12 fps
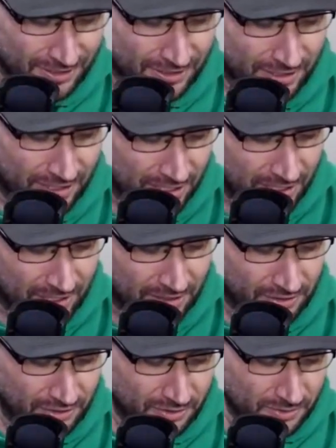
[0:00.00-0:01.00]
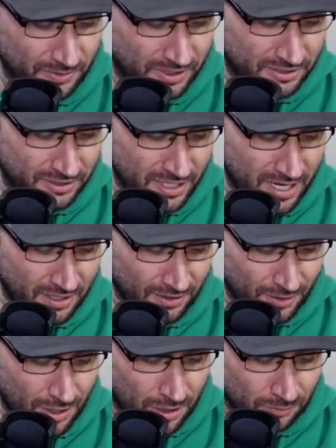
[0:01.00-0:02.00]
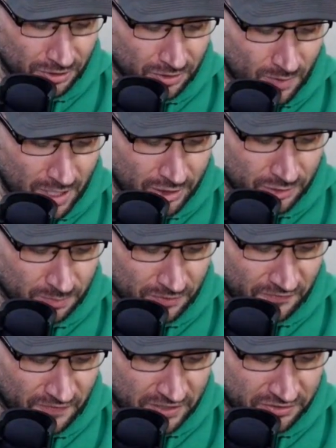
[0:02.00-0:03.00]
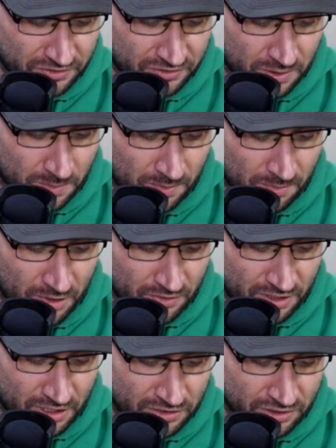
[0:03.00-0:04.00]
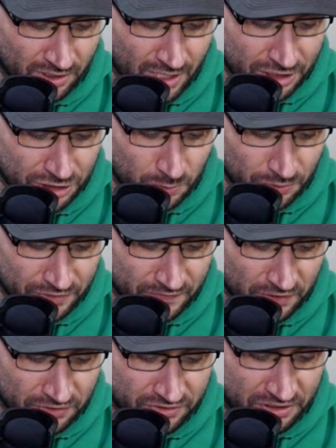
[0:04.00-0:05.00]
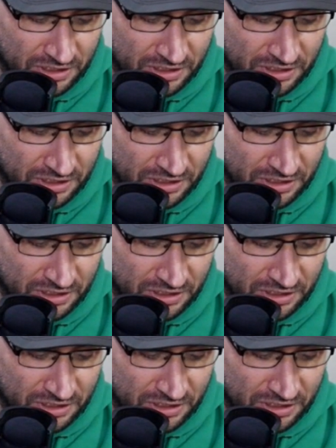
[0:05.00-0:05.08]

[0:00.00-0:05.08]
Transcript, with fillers: New Indiana law requires professors to promote intellectual diversity